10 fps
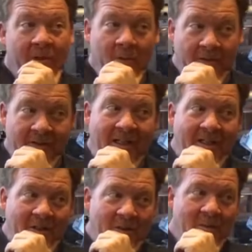When you
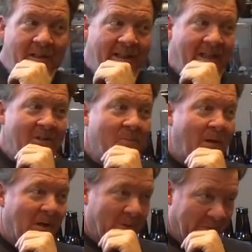decide to go into cans and
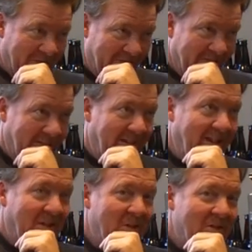bottles,
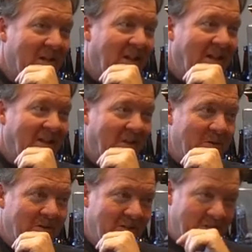there is a lot that
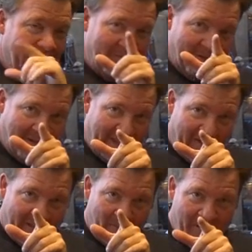goes into it. If you look
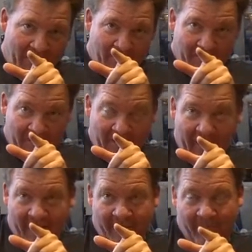out that window, which you
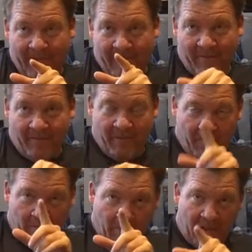can't, the
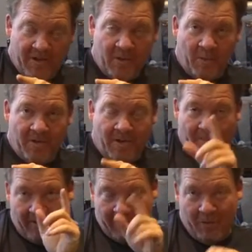garage door's up.